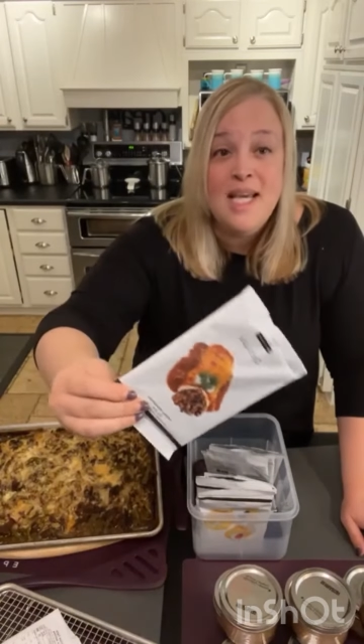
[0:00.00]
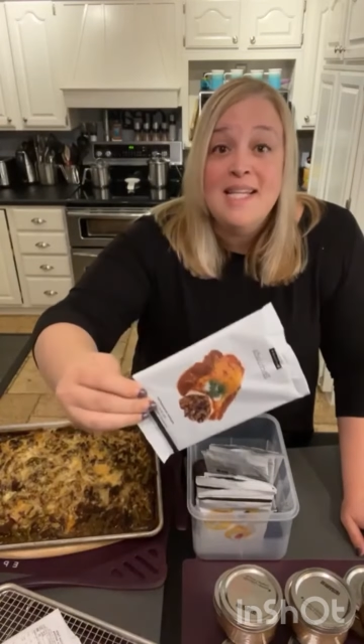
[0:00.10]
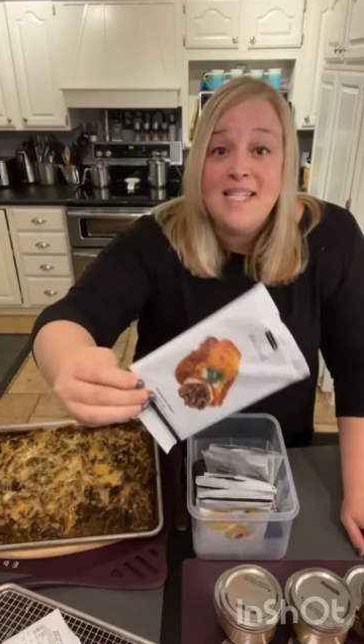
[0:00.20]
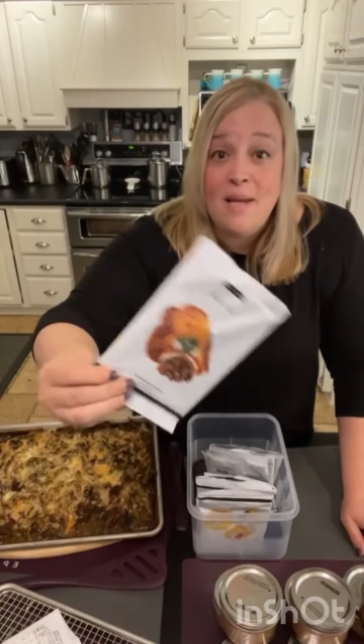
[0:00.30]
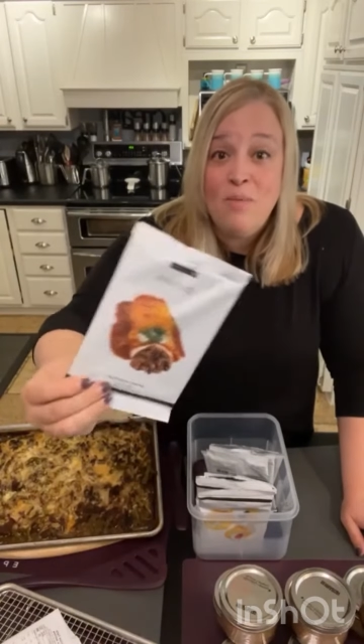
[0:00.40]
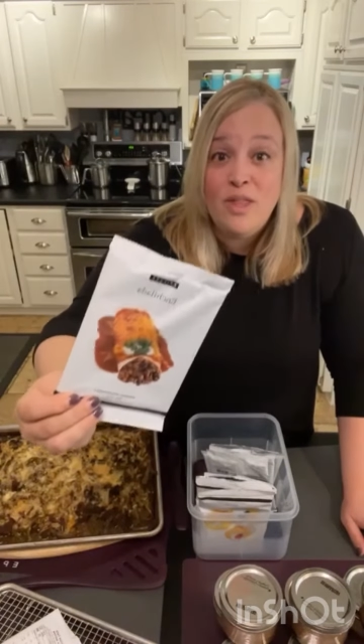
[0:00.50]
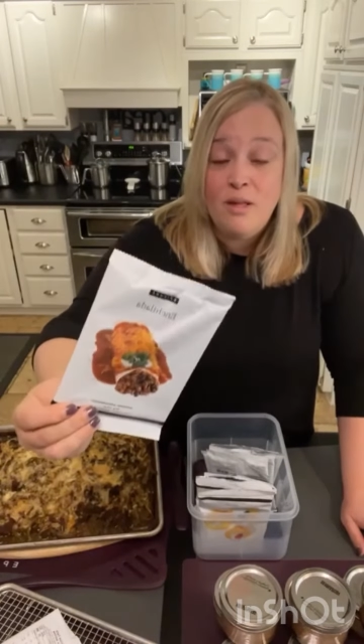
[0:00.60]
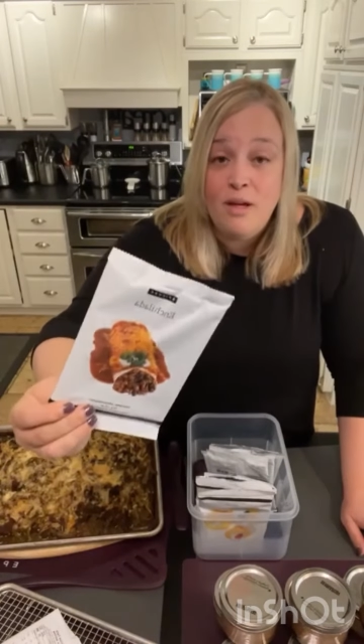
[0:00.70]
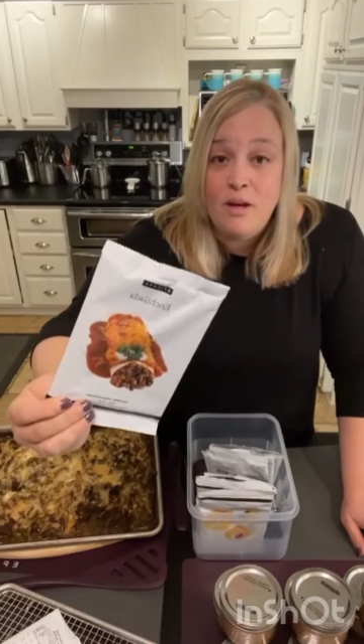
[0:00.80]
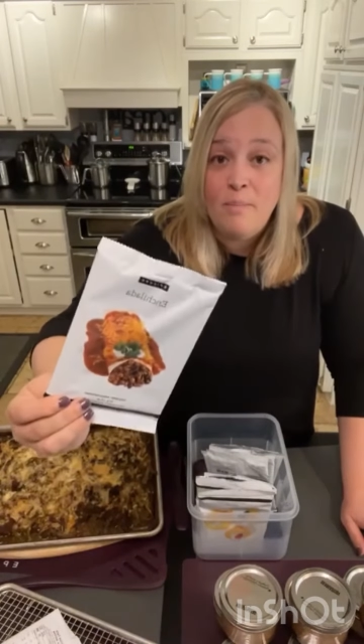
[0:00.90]
Same with
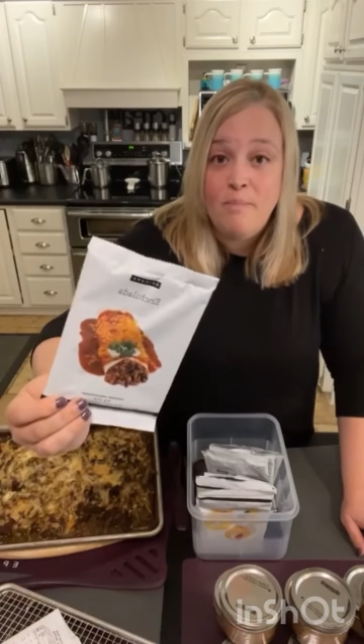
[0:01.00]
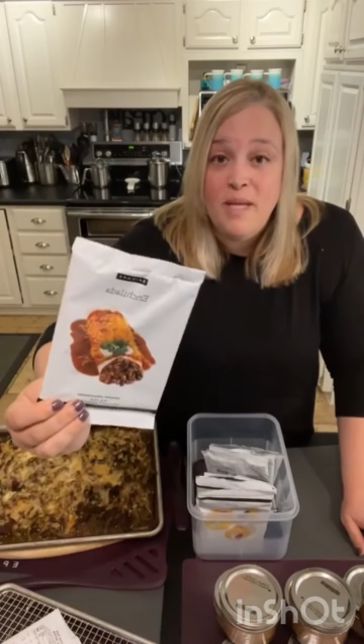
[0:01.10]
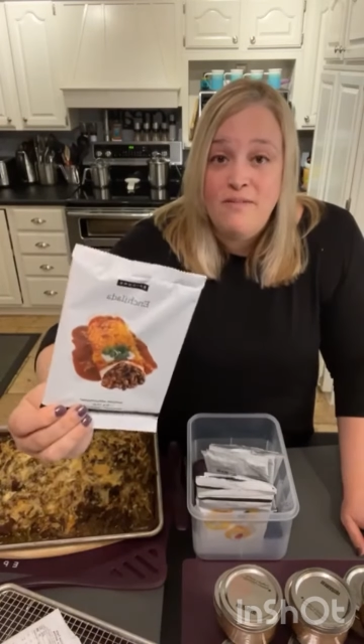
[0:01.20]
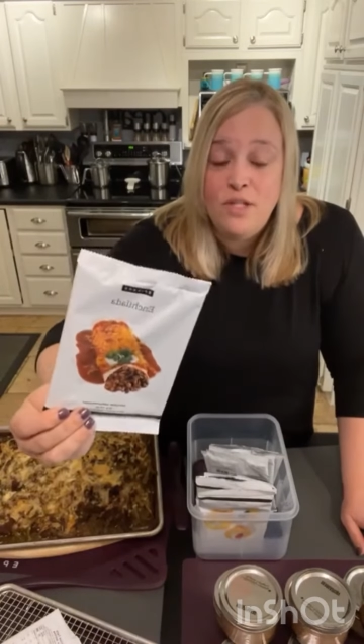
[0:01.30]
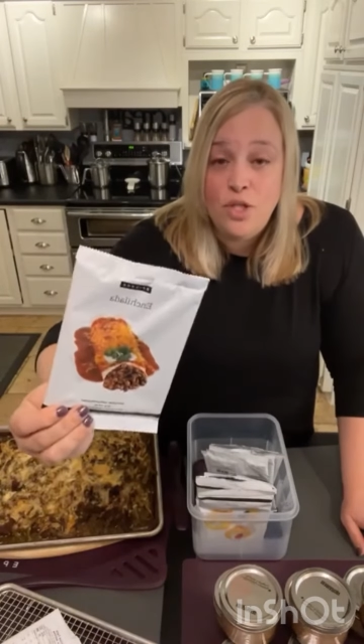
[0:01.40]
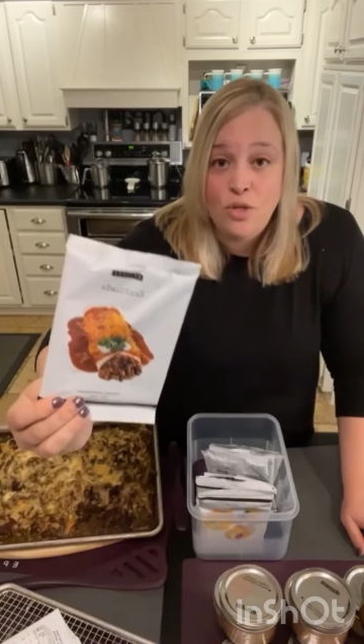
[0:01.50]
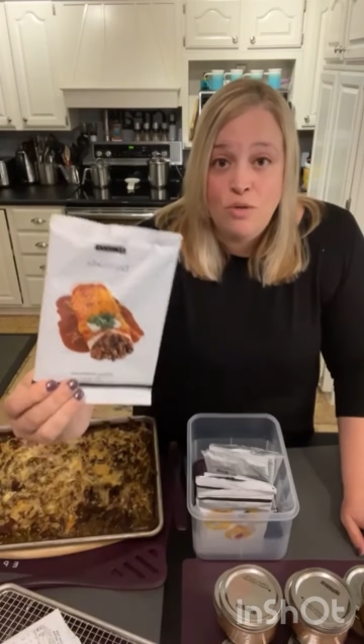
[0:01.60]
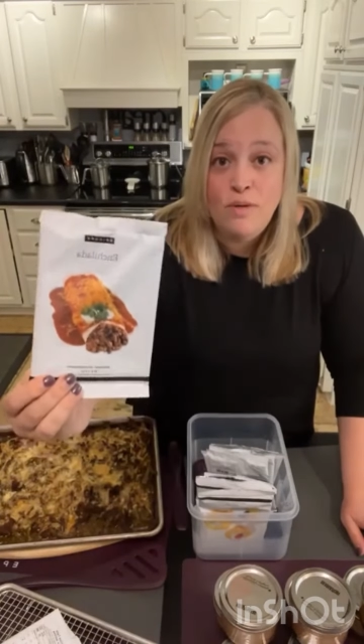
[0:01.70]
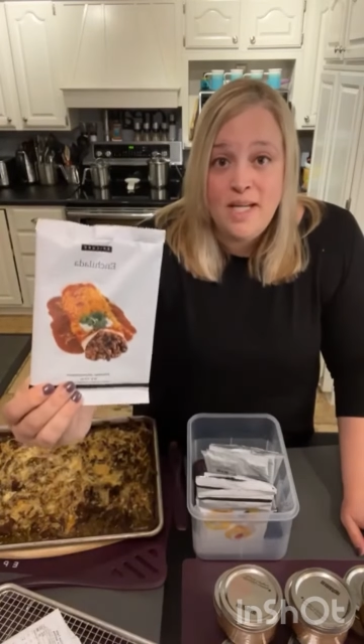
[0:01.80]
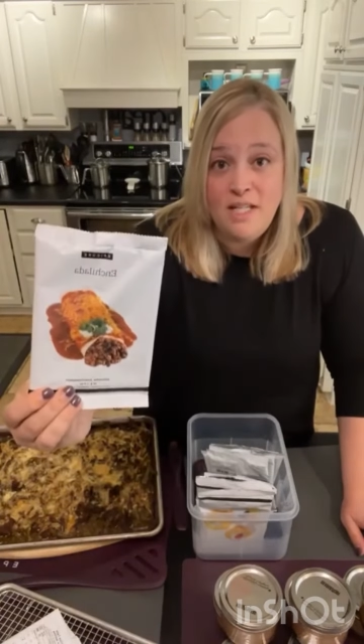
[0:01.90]
the beef
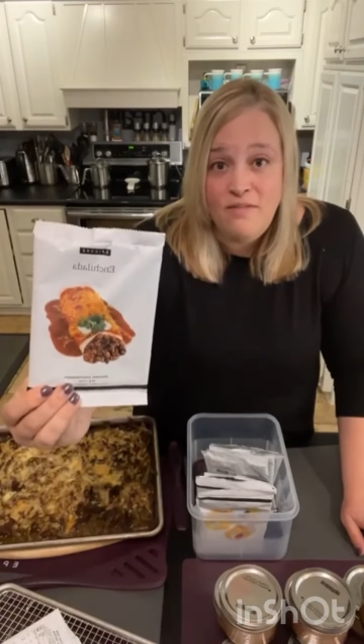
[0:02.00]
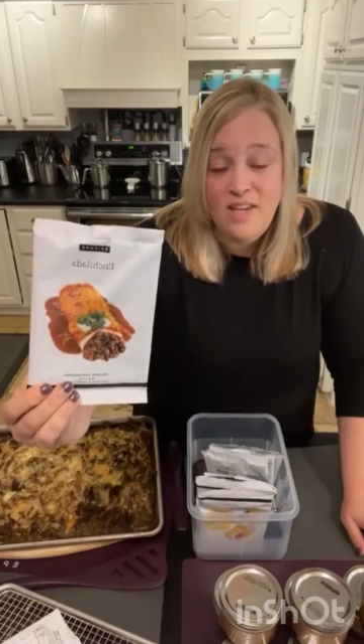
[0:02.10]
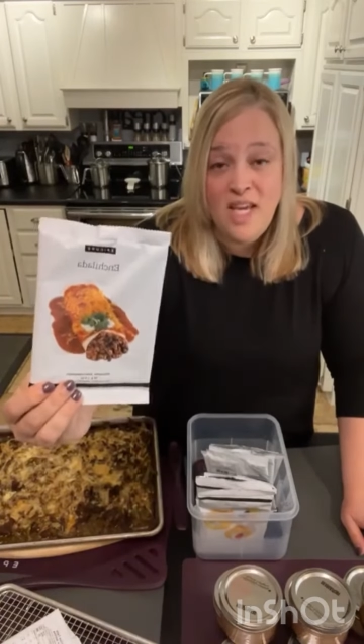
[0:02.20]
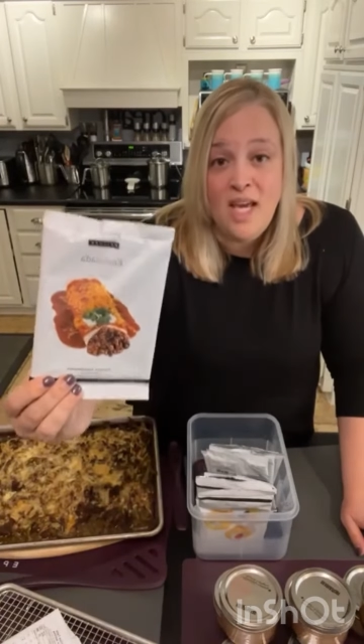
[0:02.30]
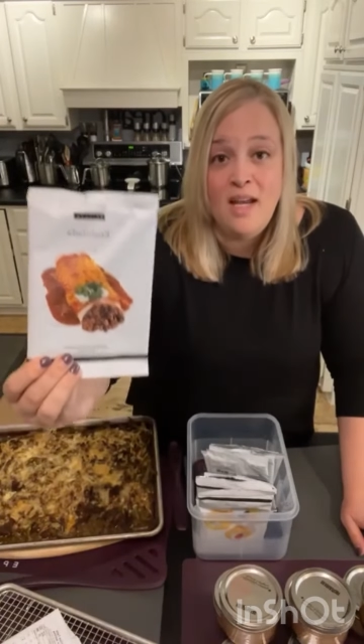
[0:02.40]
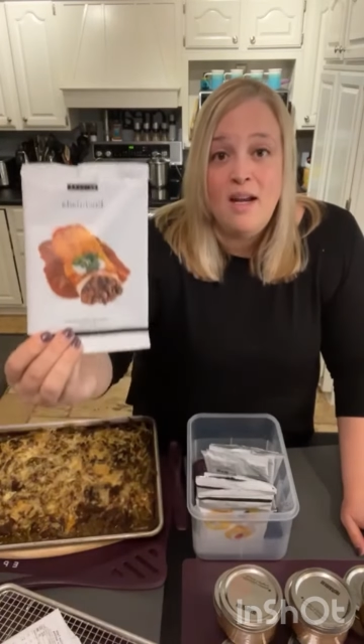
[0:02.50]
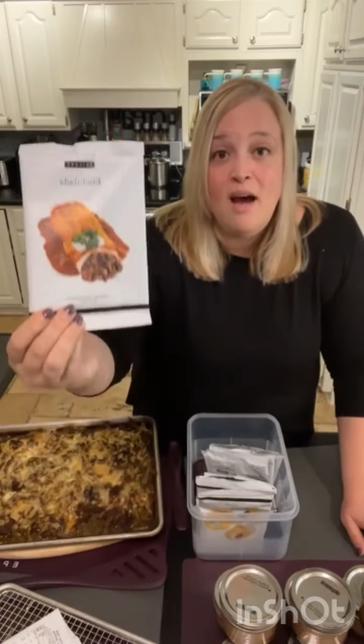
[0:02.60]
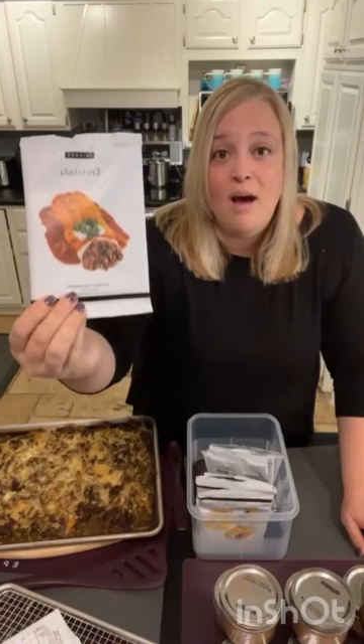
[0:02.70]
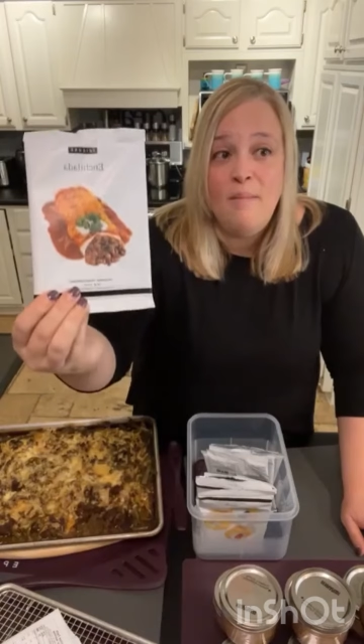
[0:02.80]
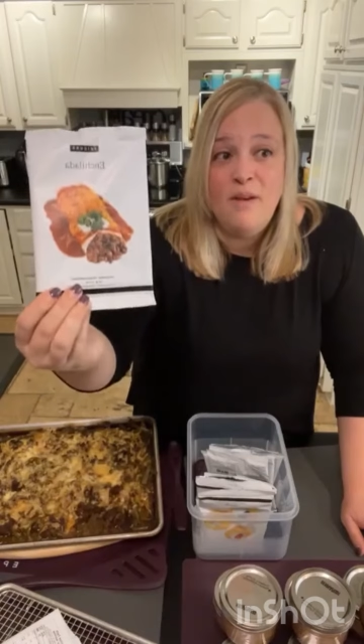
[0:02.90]
stew, it's vegan
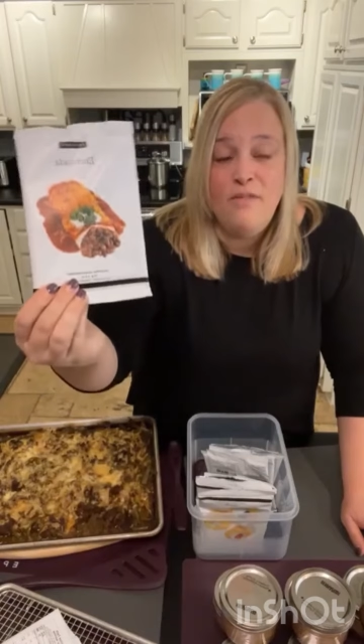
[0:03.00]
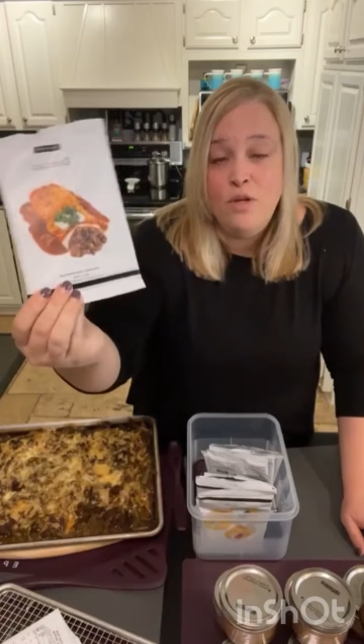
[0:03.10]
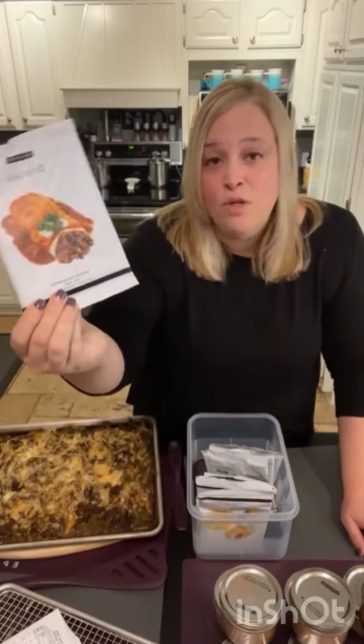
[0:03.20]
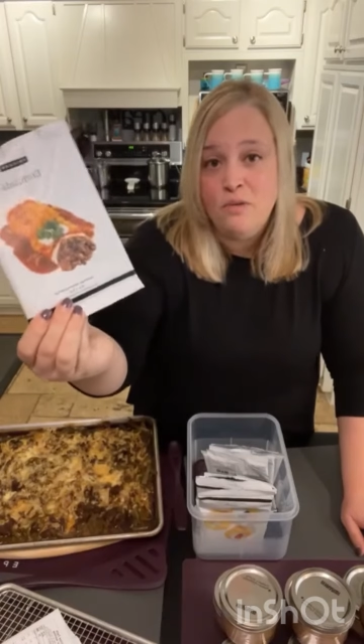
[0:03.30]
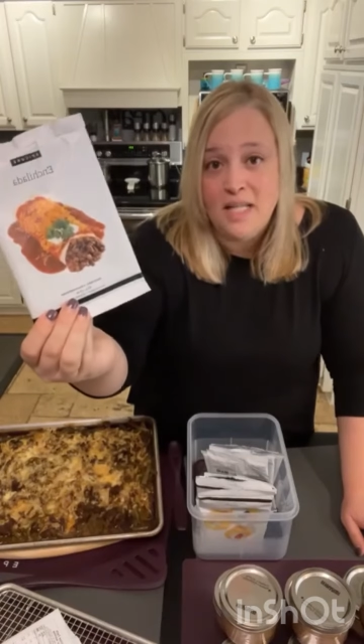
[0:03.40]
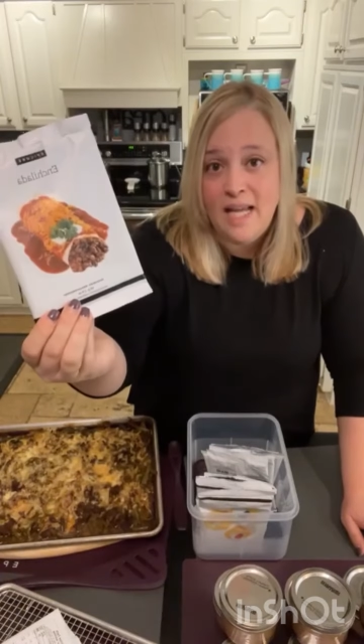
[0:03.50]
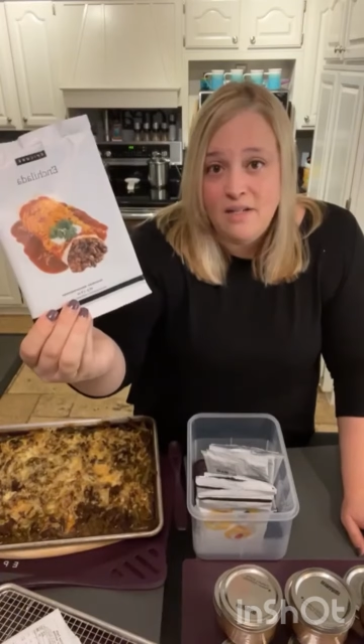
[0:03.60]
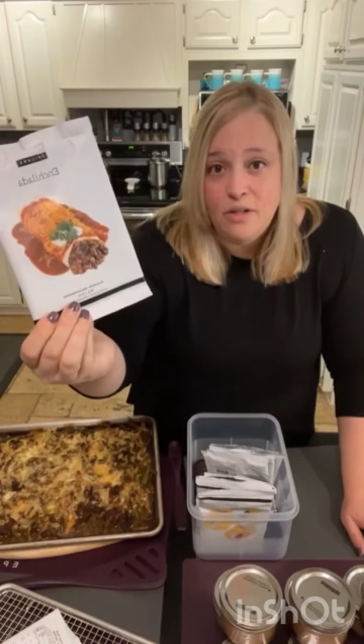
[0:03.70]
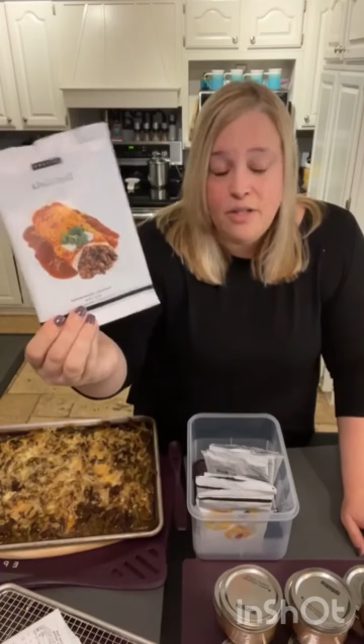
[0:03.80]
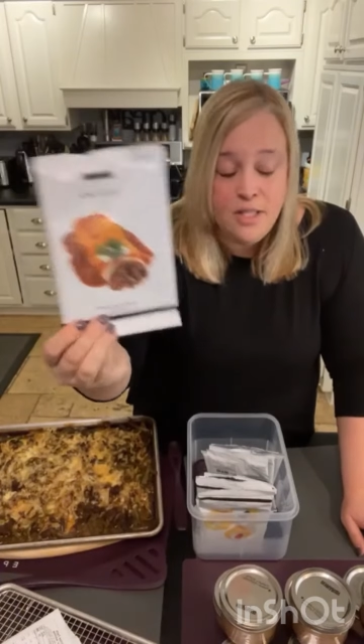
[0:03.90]
if you use
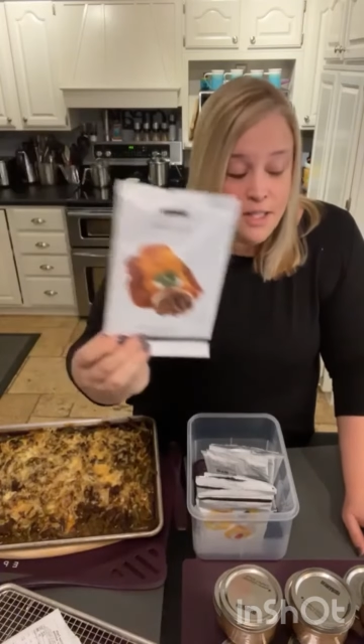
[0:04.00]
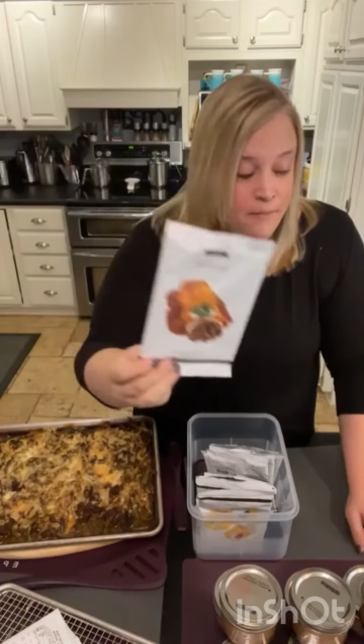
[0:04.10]
lentils.